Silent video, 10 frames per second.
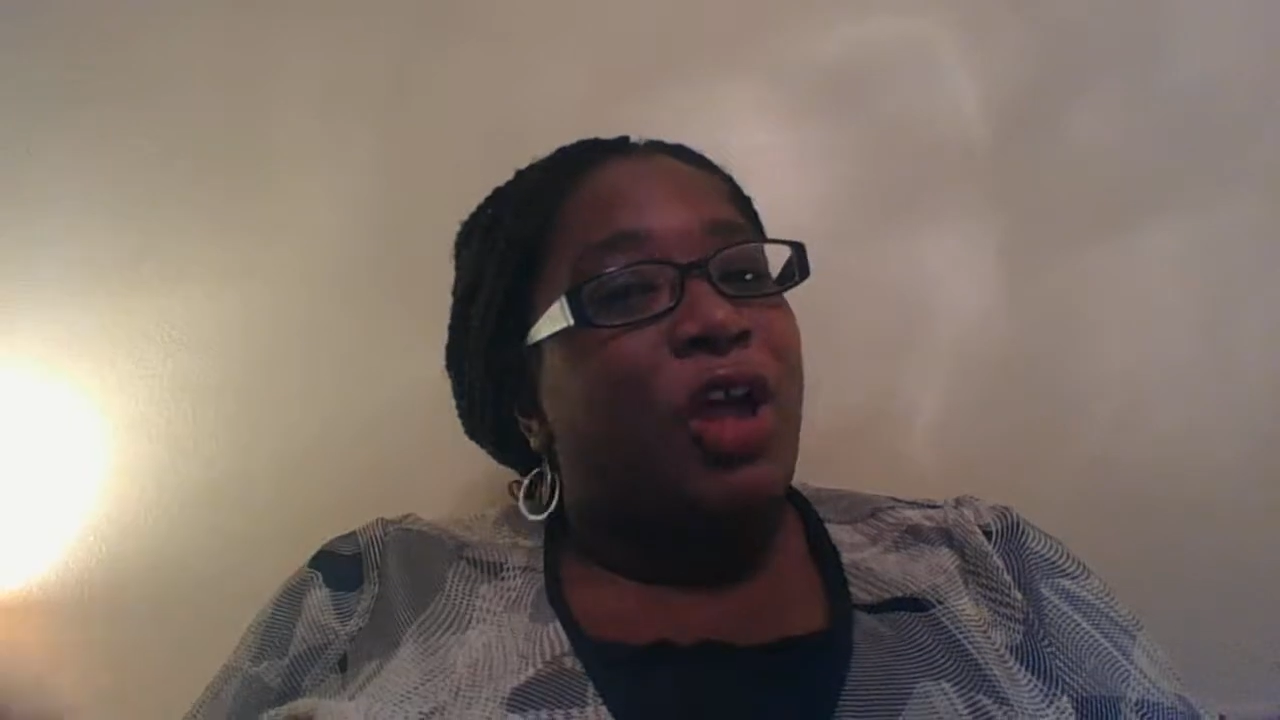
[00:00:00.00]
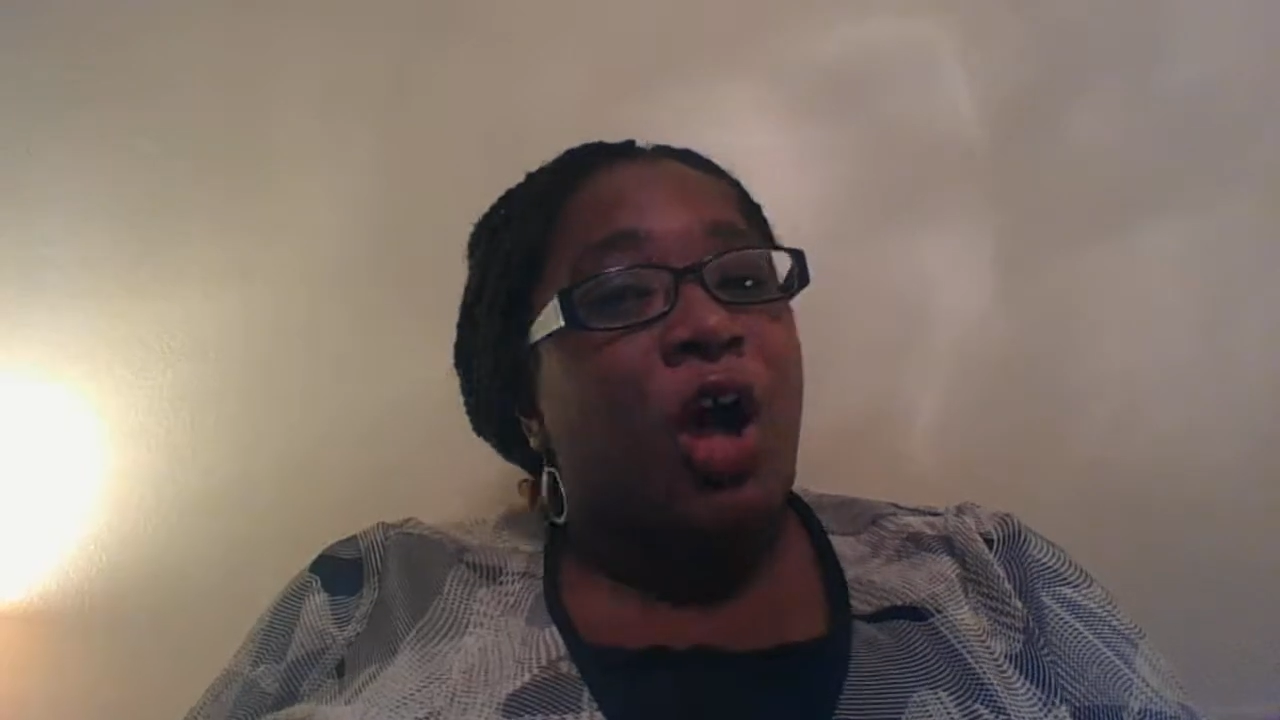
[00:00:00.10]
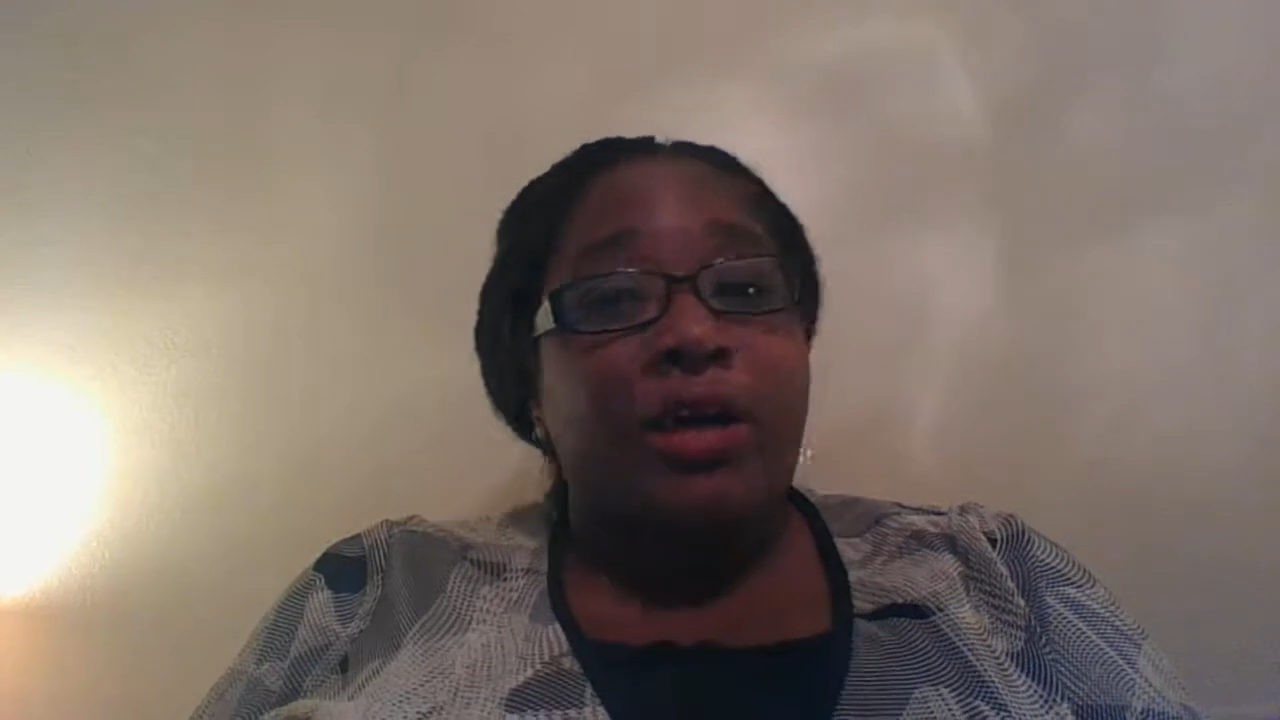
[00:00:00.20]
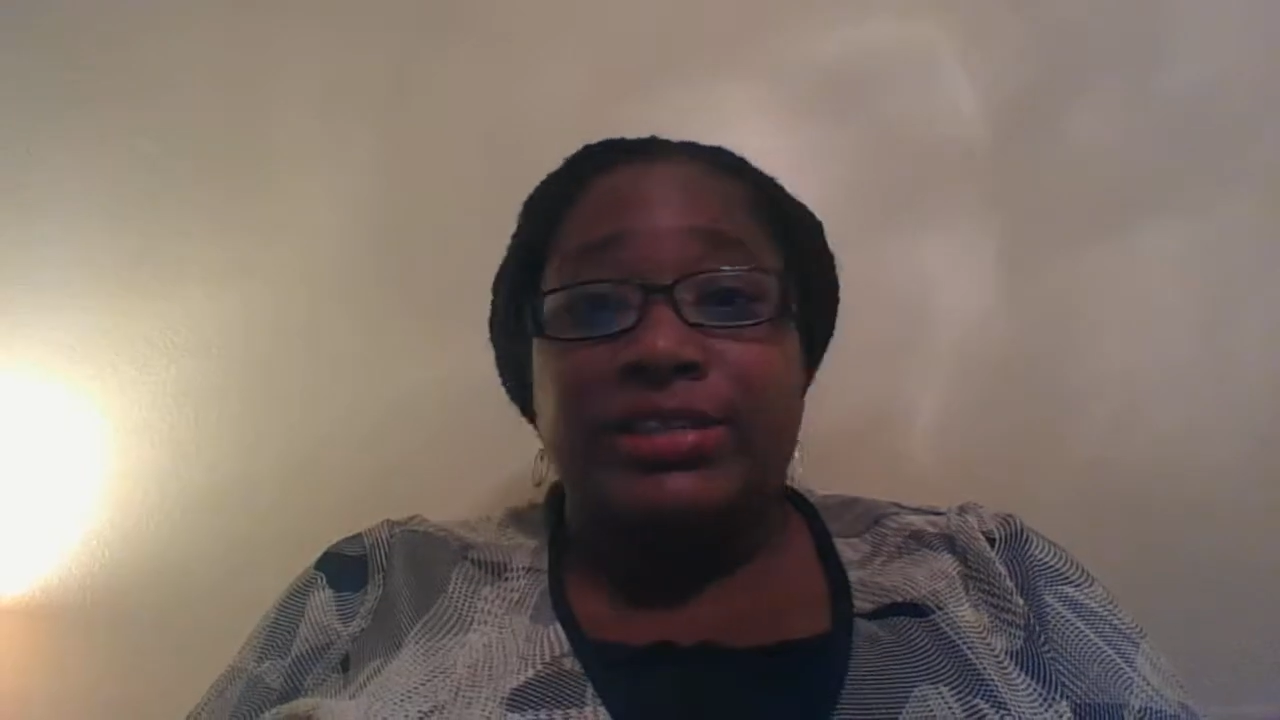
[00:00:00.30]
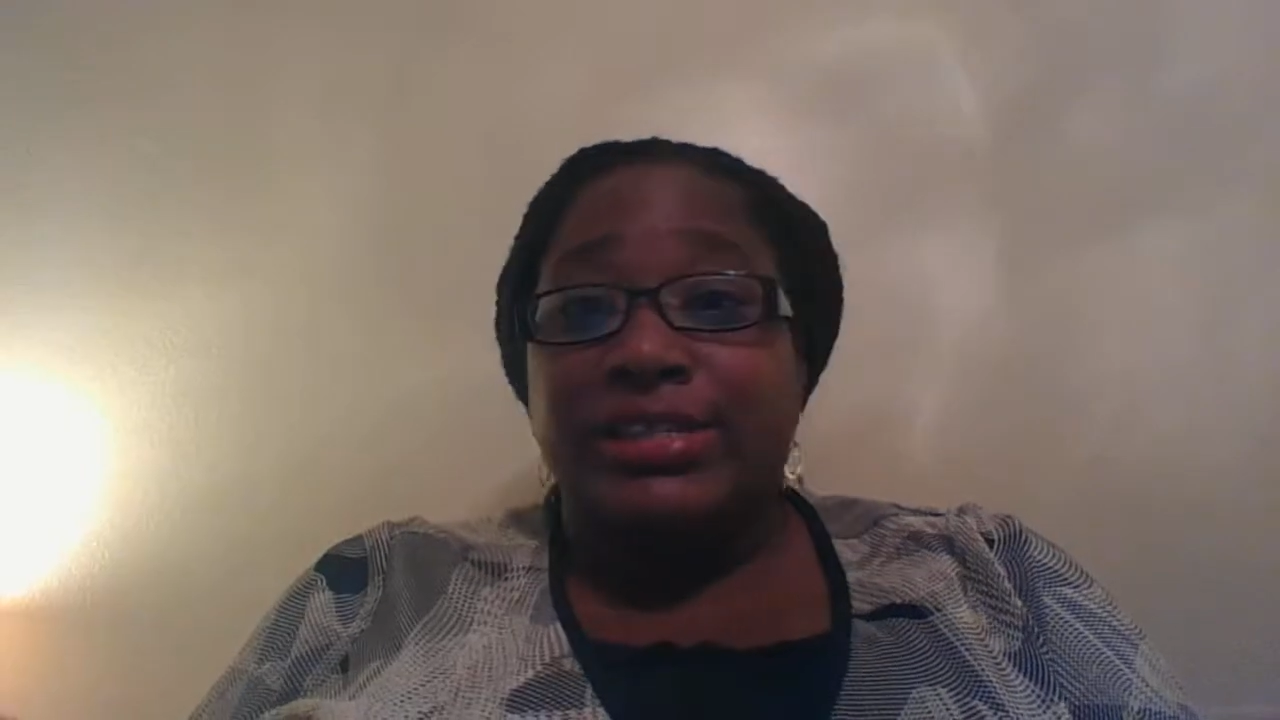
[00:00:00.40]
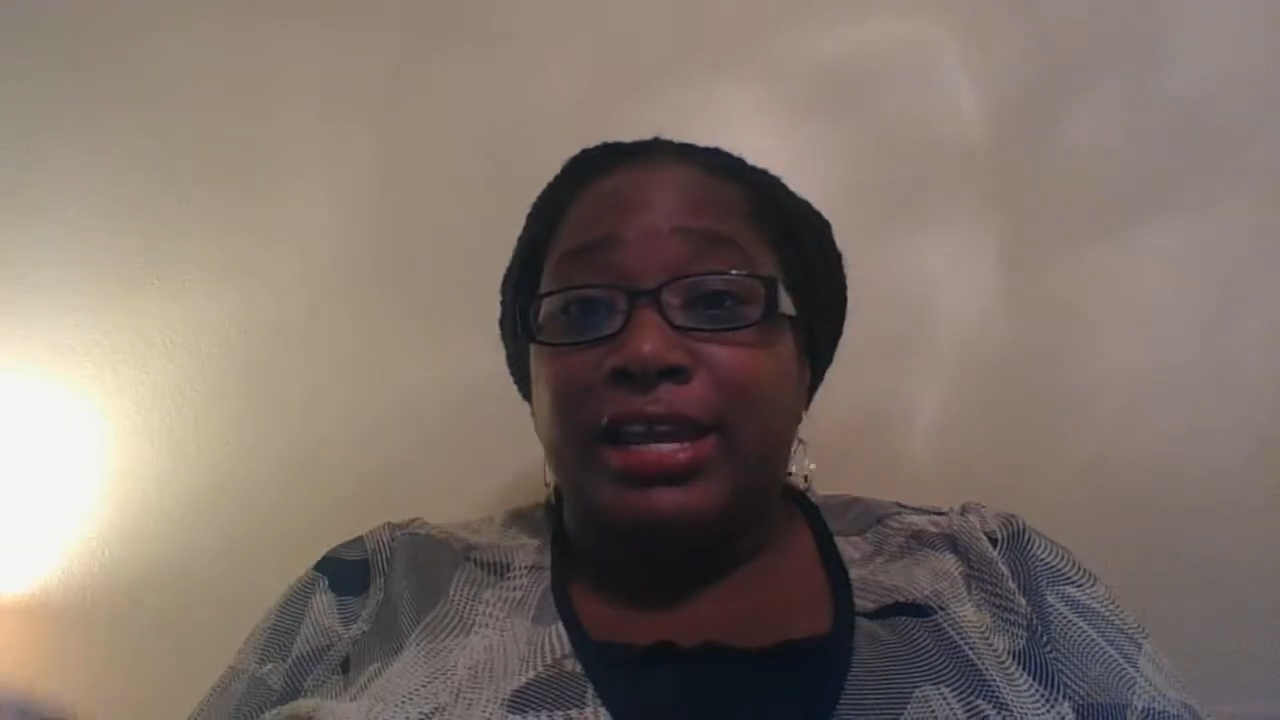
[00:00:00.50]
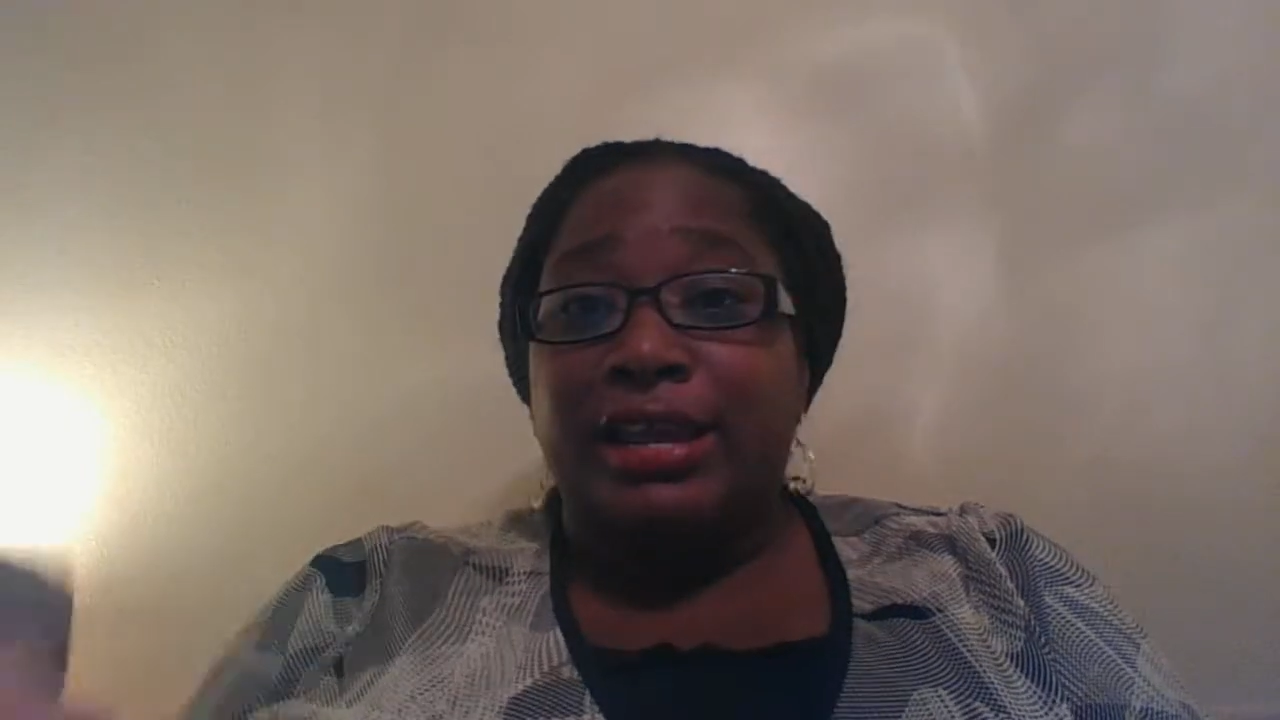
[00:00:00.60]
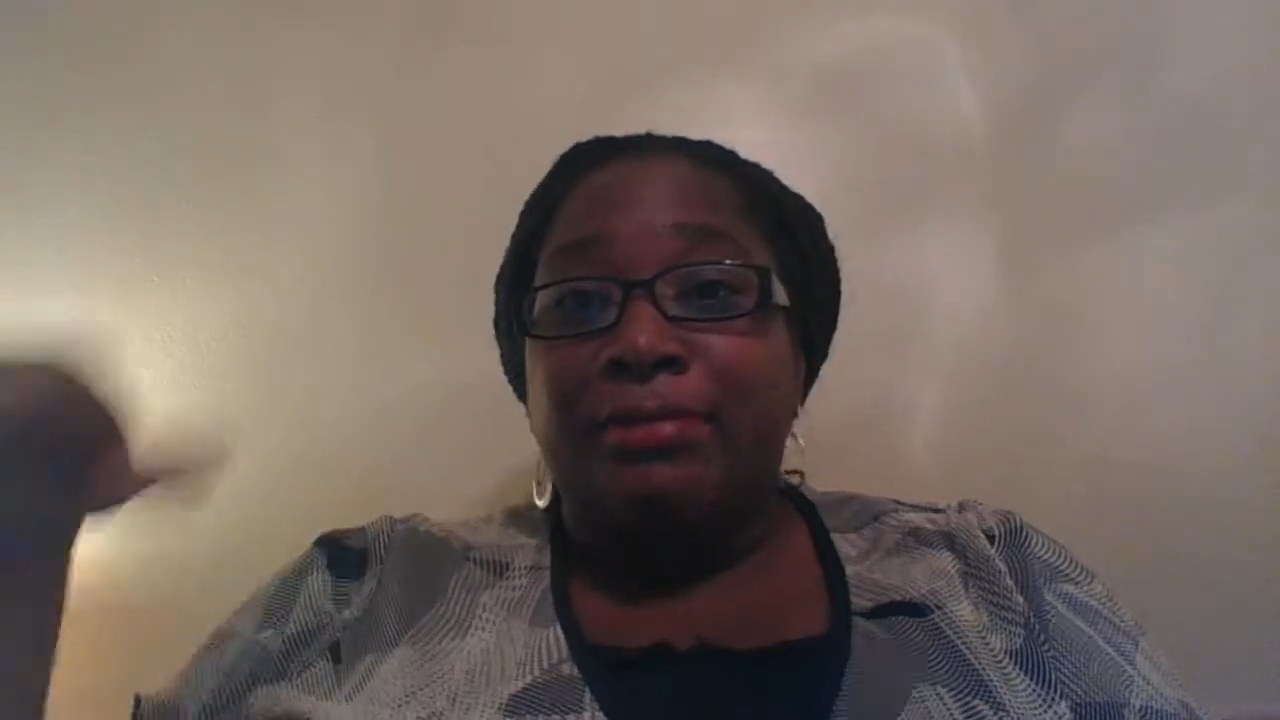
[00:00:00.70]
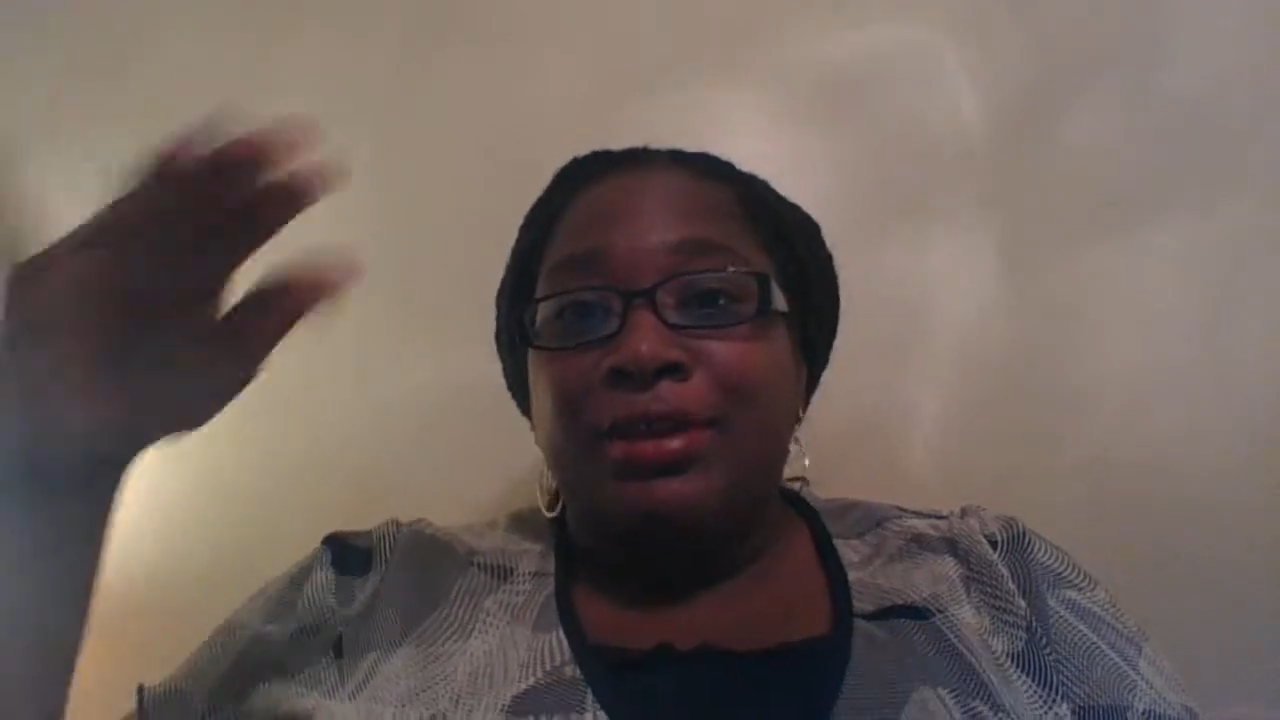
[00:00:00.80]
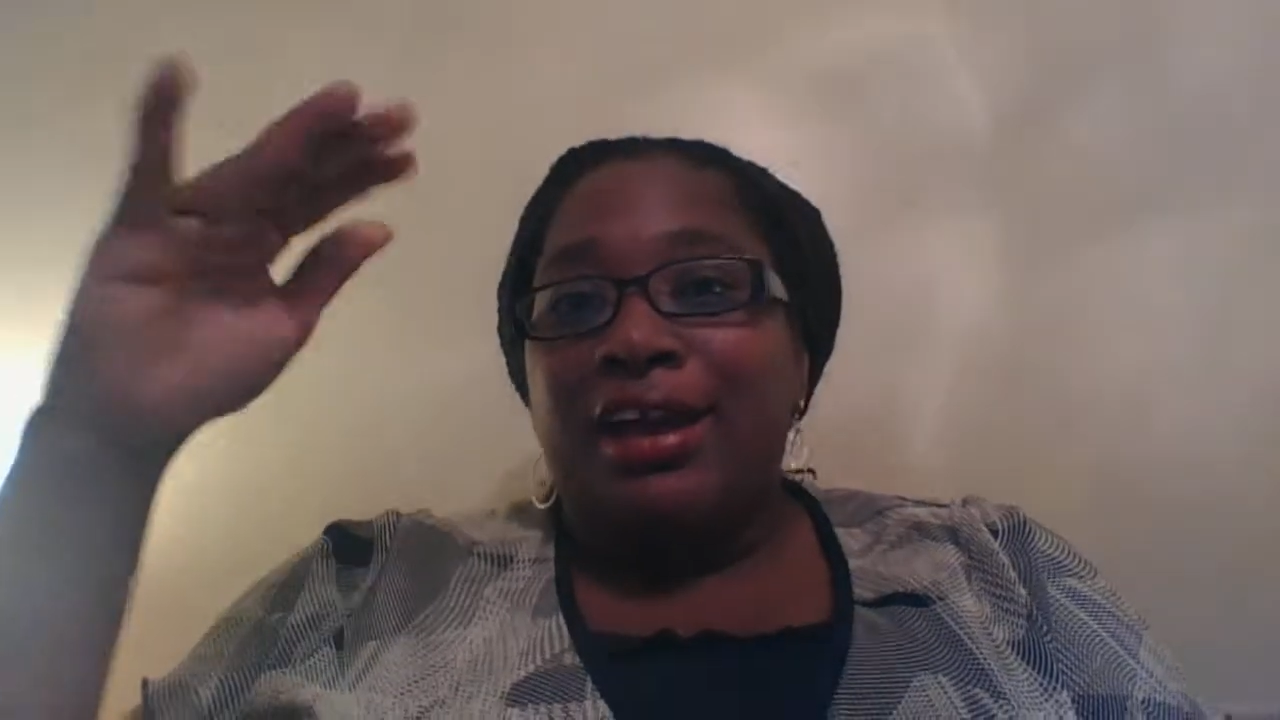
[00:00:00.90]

all the same.